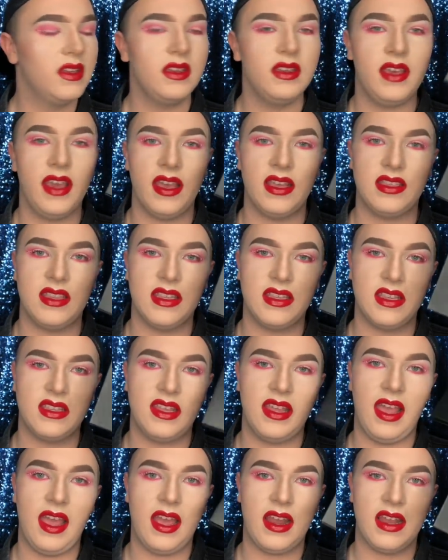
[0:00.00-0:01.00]
yes, this is
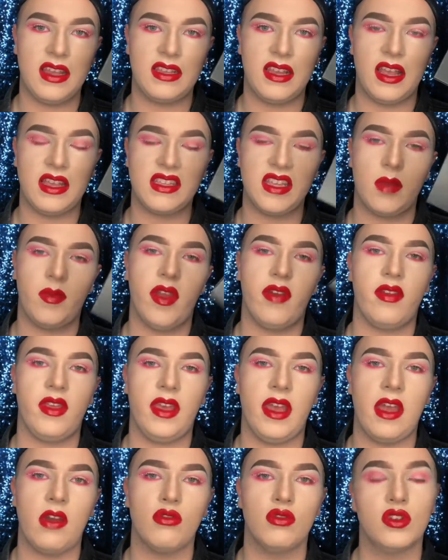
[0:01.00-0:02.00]
the Anastasia
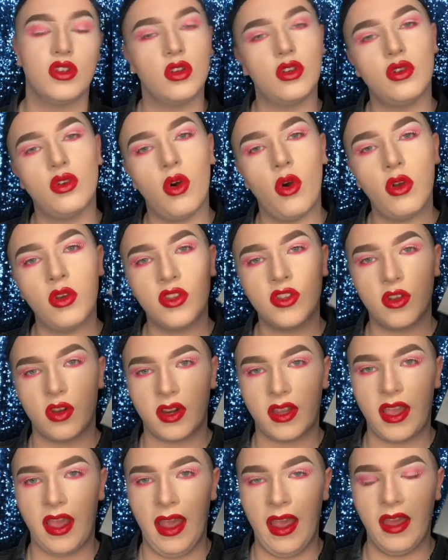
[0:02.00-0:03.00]
Beverly Hills Contour
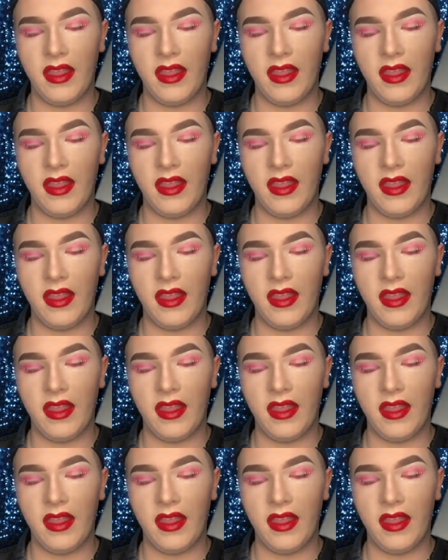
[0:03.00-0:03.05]
Kit,